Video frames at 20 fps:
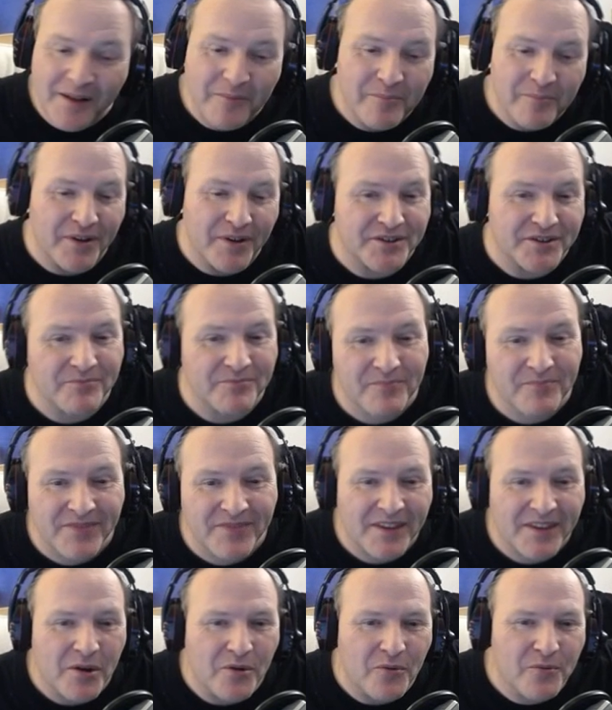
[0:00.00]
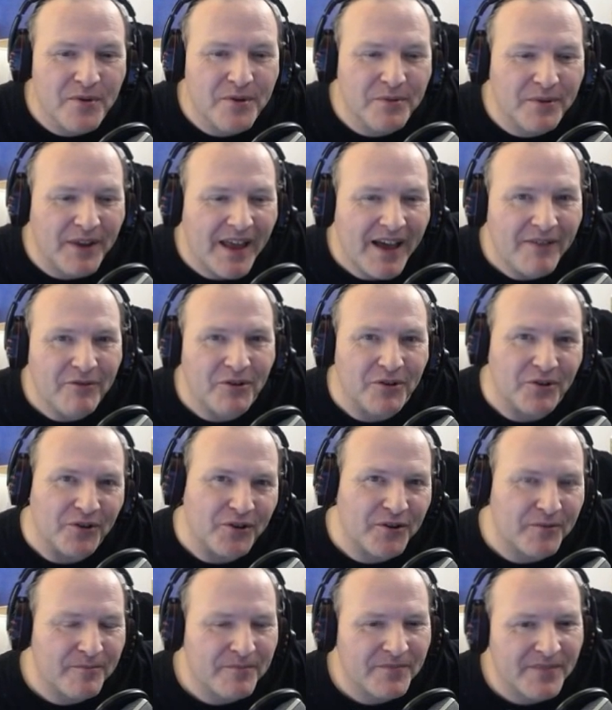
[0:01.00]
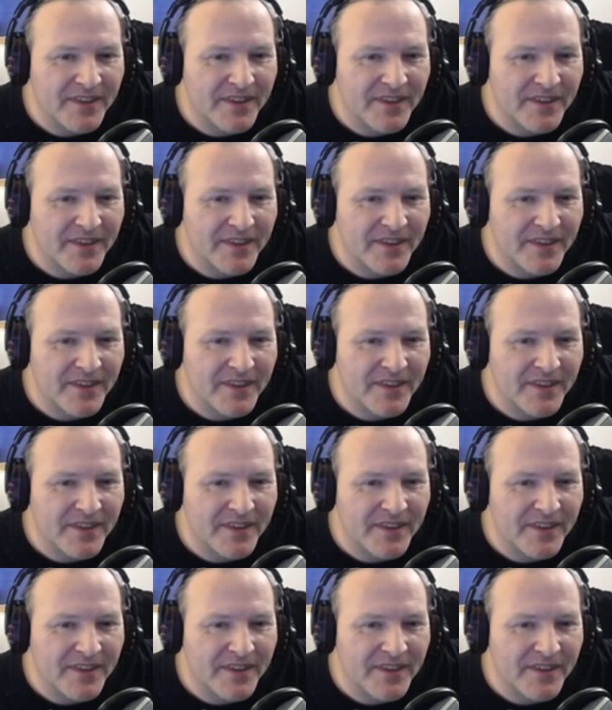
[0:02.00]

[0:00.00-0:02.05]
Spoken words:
But we will have a look.